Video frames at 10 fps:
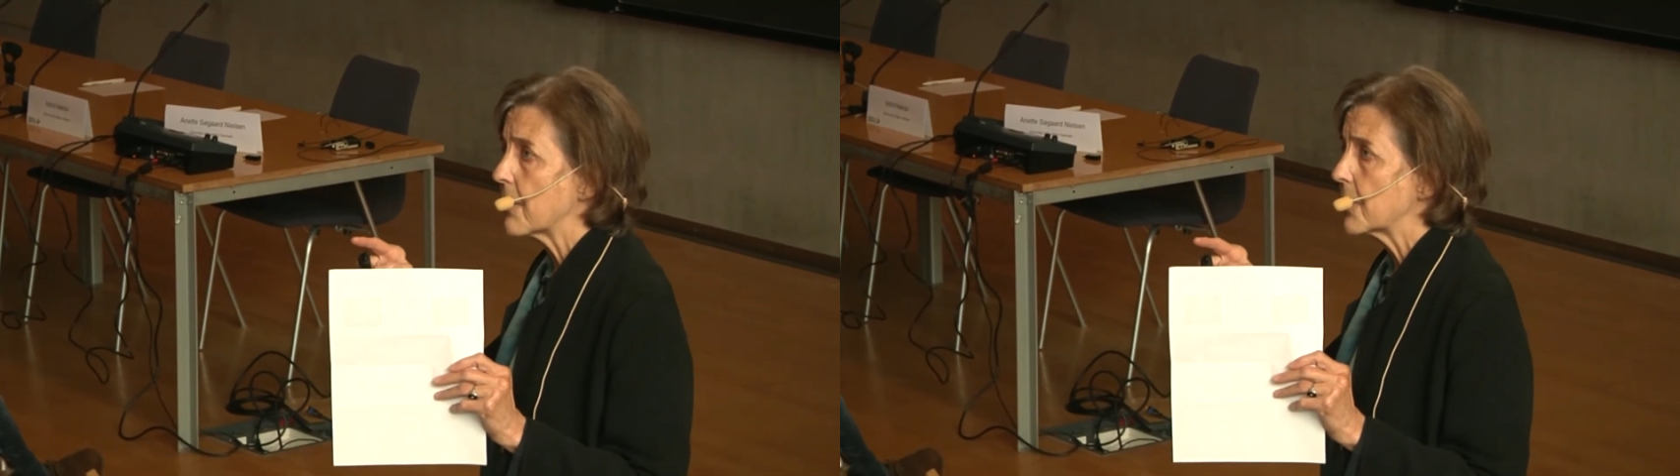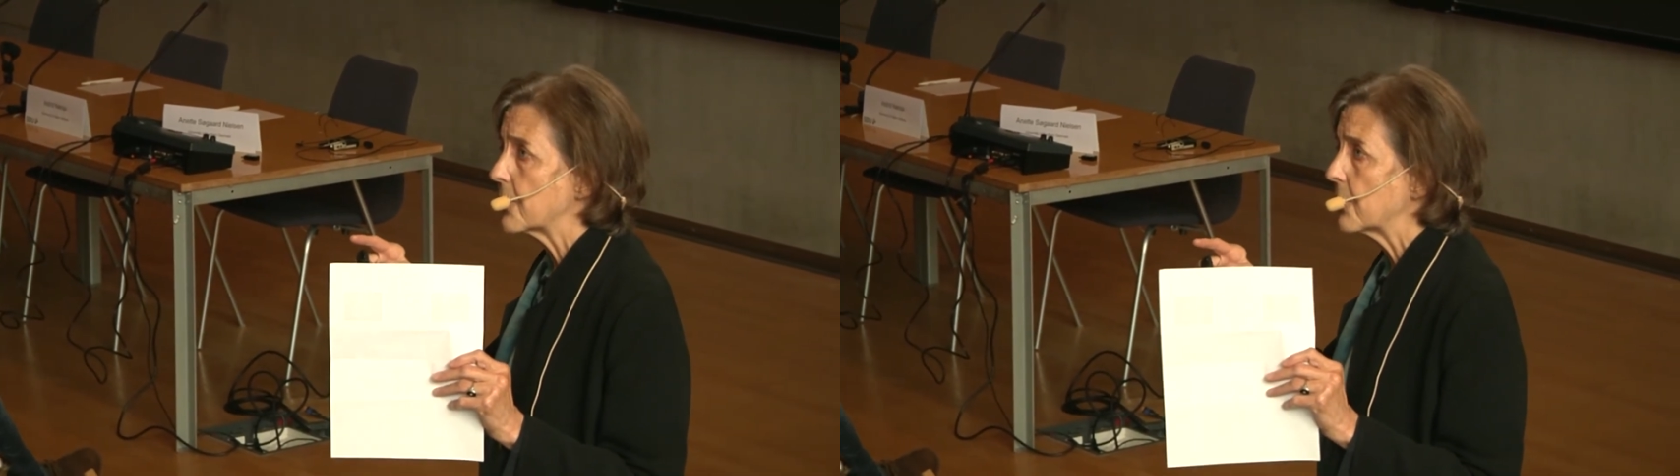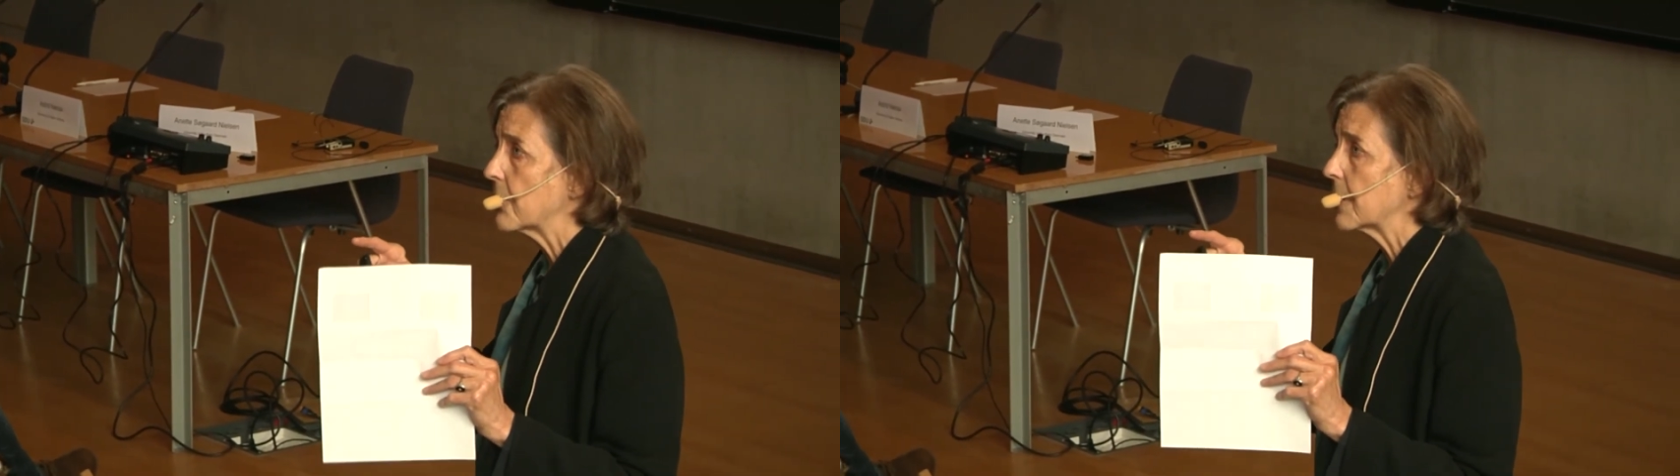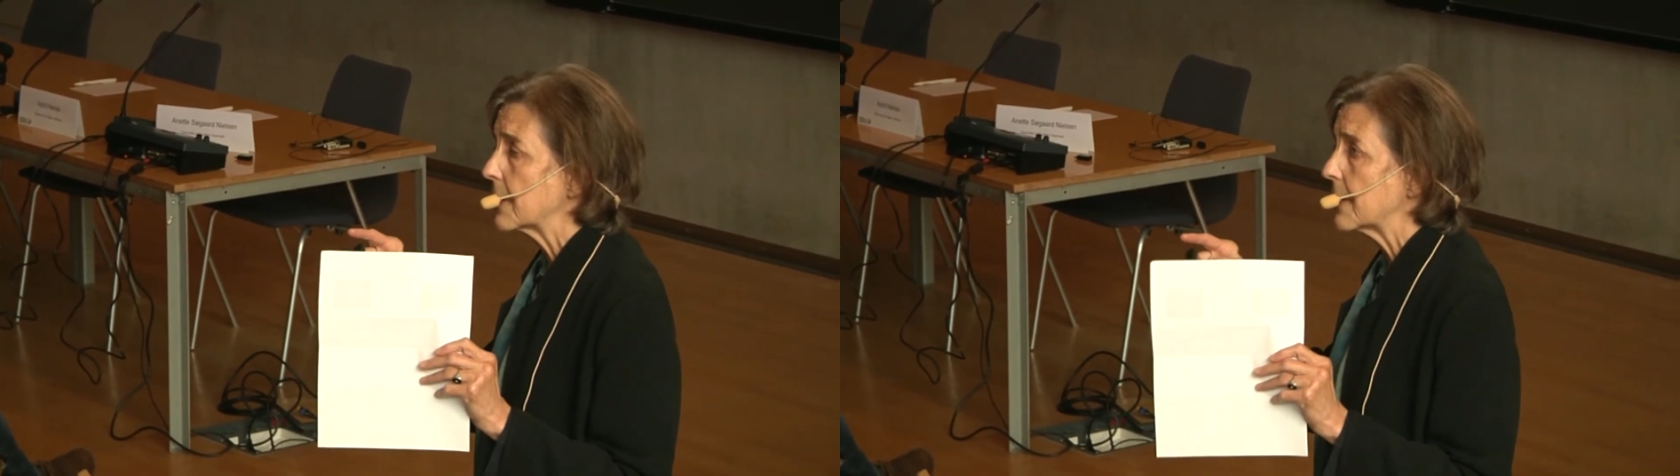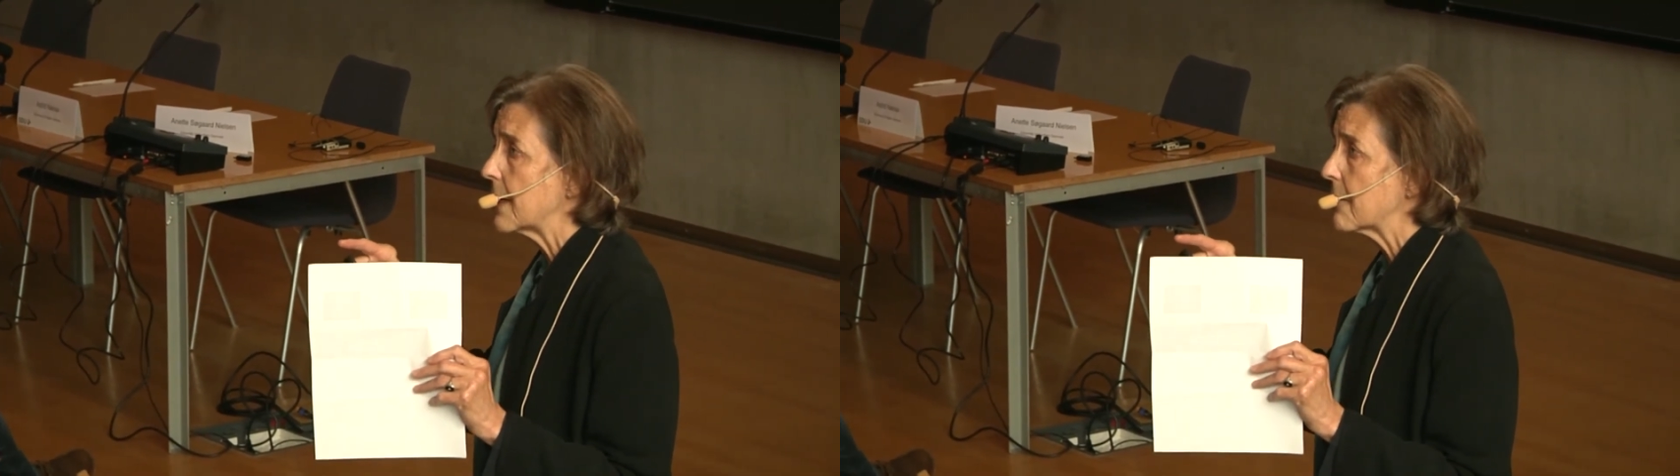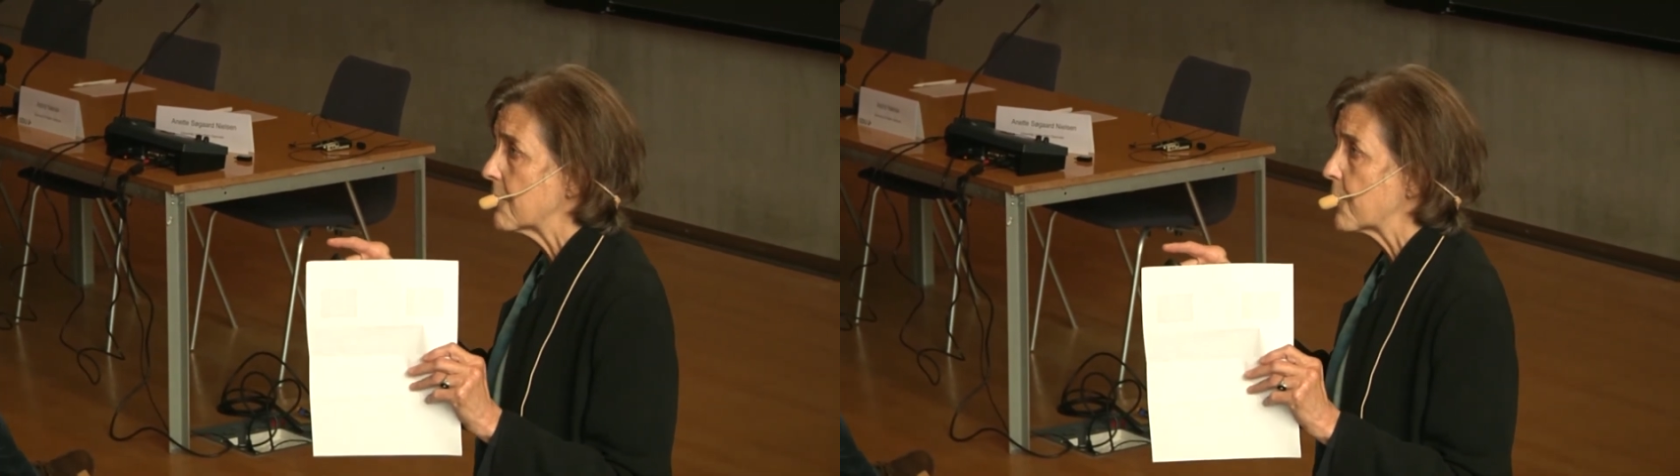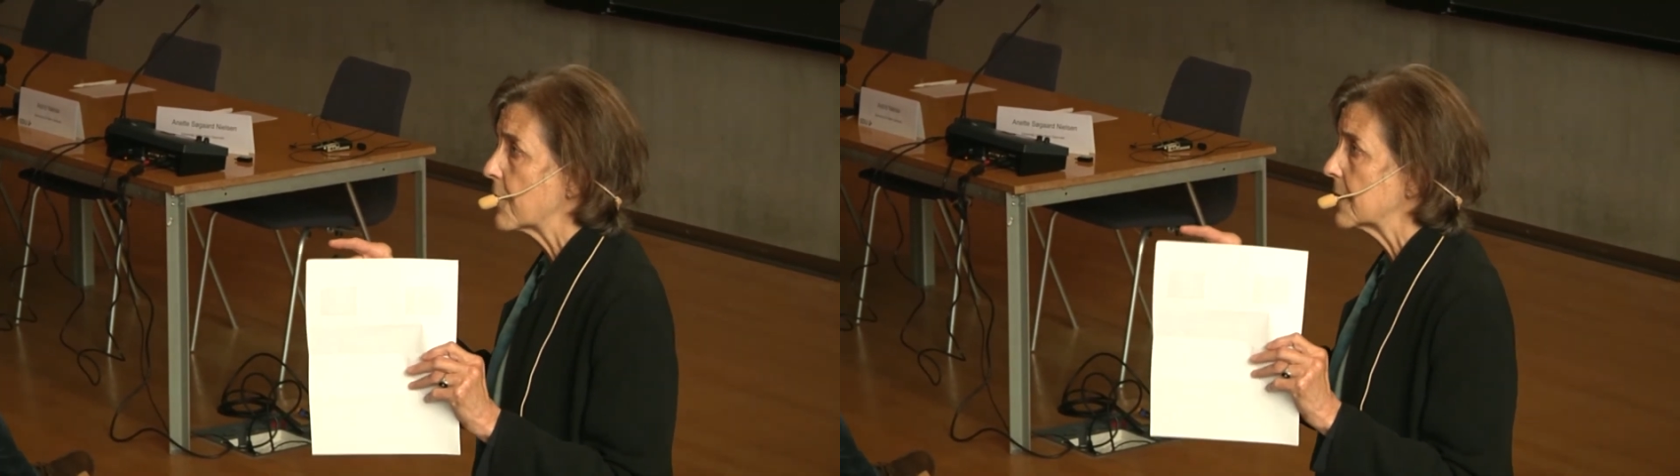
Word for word: are you doing a lot of work